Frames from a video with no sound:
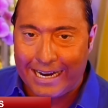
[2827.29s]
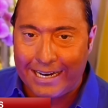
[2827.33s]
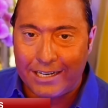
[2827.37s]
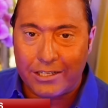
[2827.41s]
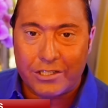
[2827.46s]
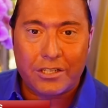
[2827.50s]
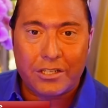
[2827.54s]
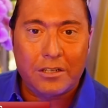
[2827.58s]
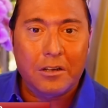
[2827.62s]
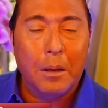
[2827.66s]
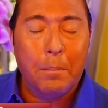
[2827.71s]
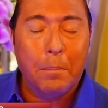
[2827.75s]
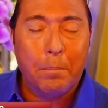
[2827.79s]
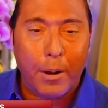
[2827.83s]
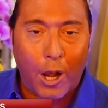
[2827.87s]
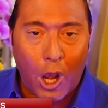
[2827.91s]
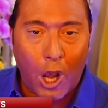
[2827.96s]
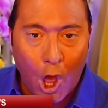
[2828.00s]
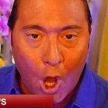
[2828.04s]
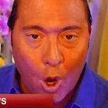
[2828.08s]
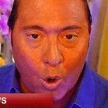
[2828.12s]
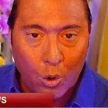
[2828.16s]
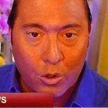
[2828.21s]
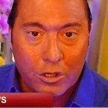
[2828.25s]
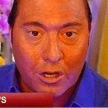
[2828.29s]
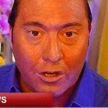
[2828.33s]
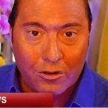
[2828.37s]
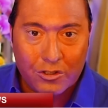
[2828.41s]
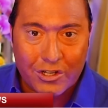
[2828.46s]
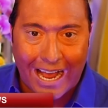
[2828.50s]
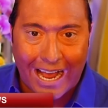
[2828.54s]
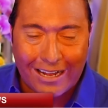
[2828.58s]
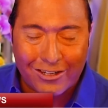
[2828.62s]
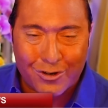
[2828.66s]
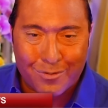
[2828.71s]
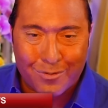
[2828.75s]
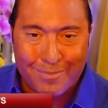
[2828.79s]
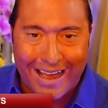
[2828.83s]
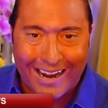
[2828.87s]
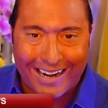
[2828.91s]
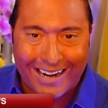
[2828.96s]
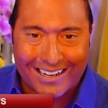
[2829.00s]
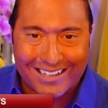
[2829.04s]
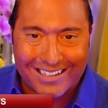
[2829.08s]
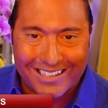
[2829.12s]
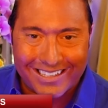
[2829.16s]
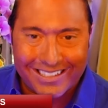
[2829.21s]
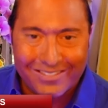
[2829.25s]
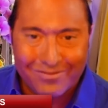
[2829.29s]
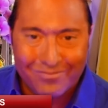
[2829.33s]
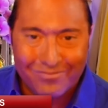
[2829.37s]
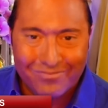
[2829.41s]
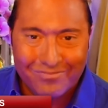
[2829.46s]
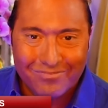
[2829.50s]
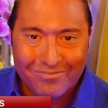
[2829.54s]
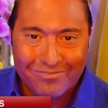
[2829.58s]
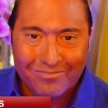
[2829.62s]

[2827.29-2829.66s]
day to implode, go down dramatically.